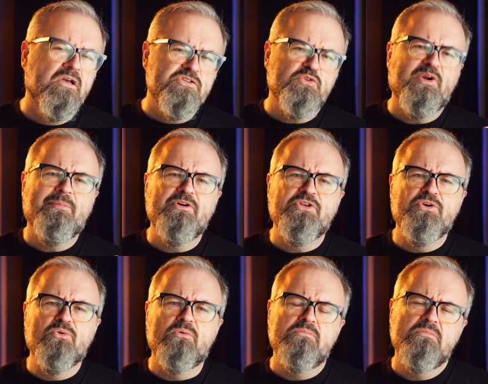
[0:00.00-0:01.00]
So what about
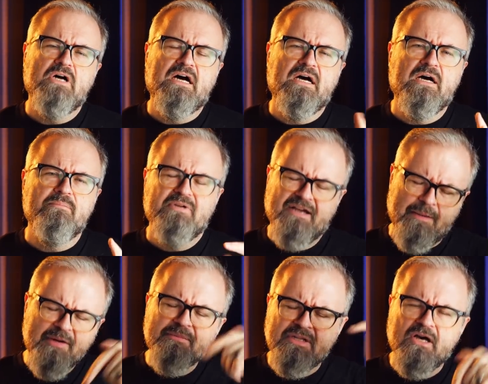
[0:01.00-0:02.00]
you? Um,
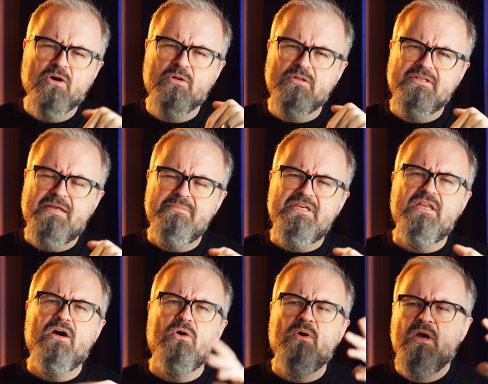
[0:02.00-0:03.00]
comment below, let me
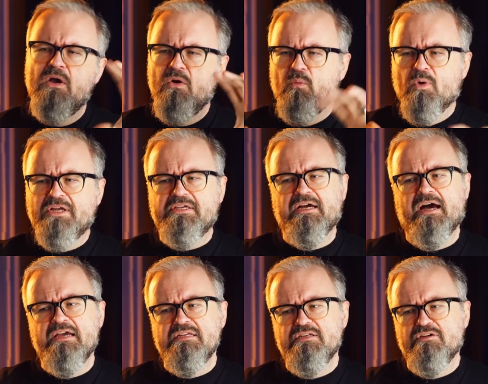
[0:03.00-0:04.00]
know what
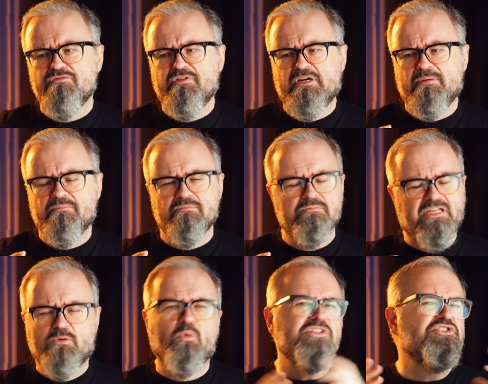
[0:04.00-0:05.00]
kind of, um,
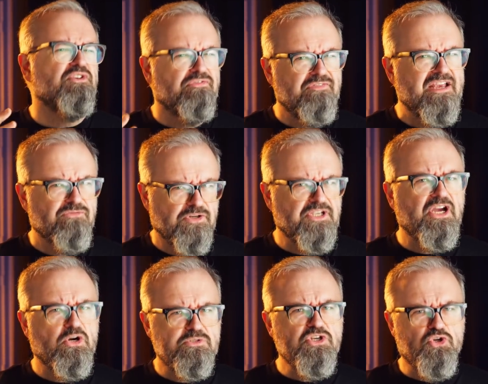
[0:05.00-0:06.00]
like what's your favorite
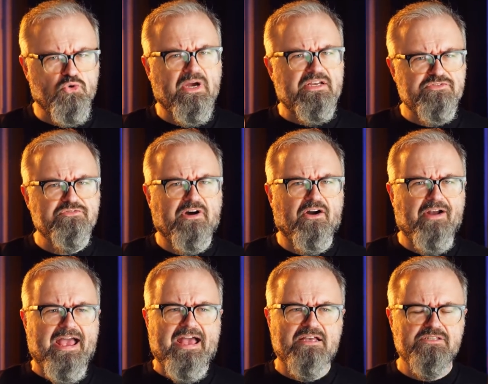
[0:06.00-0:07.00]
go-to as far
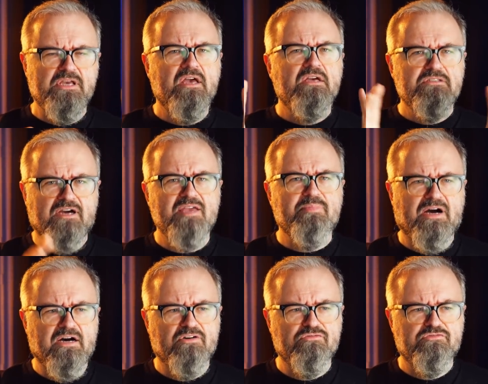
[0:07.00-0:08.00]
as type
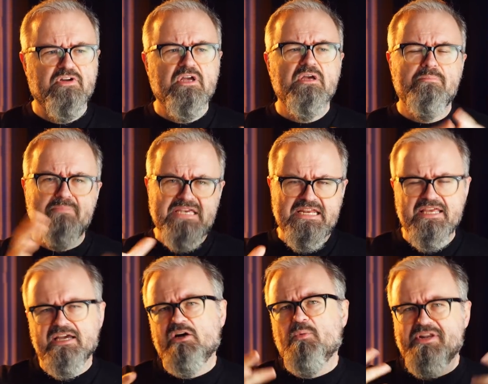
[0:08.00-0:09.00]
of
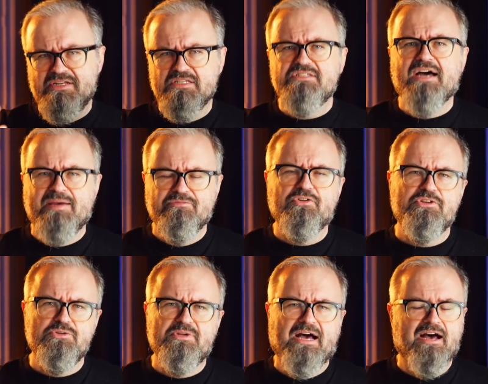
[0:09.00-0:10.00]
media when it is time for
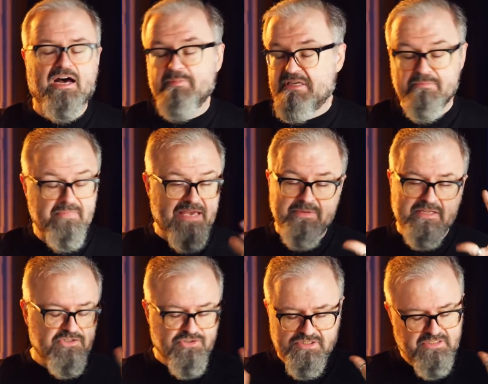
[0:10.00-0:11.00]
you to hobby. Maybe
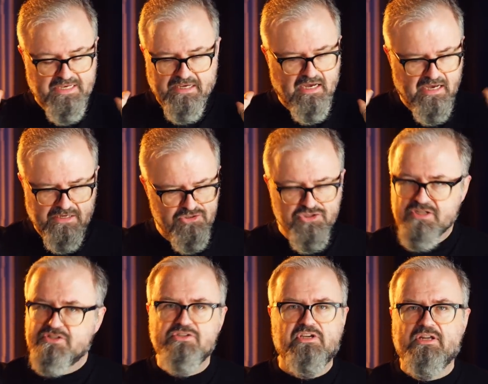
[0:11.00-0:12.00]
it's just like, I
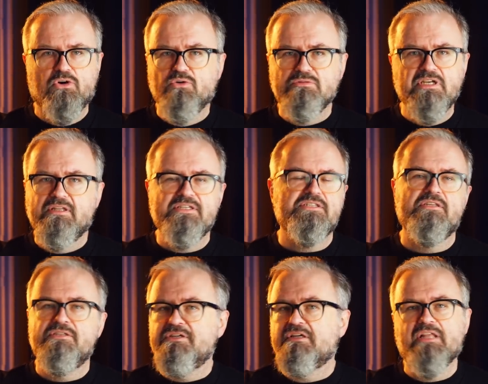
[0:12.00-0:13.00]
just can only listen to